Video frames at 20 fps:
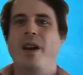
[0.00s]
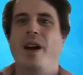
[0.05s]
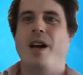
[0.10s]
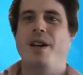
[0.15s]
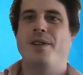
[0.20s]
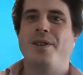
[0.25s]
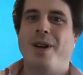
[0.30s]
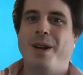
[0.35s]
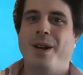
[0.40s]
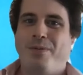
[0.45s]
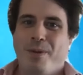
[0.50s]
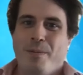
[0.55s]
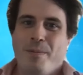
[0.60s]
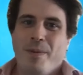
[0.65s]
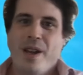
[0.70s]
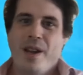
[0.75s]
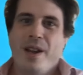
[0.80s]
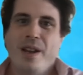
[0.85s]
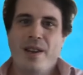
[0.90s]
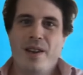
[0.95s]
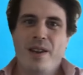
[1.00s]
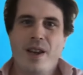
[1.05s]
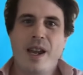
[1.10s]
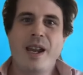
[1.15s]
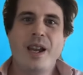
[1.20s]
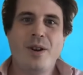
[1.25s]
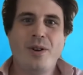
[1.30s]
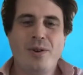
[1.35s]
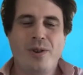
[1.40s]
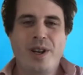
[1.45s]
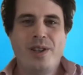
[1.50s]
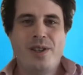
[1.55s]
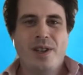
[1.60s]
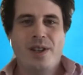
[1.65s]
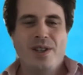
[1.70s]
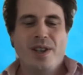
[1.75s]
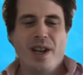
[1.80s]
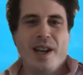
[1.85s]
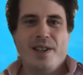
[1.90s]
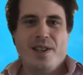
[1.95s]
Aside from the increase
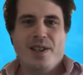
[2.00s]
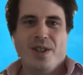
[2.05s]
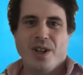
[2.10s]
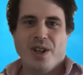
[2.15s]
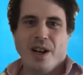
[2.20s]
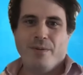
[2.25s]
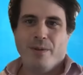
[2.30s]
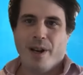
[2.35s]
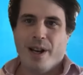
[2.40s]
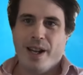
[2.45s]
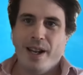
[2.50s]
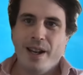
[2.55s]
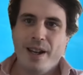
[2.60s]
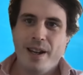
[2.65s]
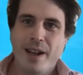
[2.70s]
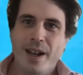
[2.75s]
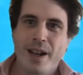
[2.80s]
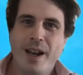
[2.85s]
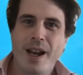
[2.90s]
in data generally,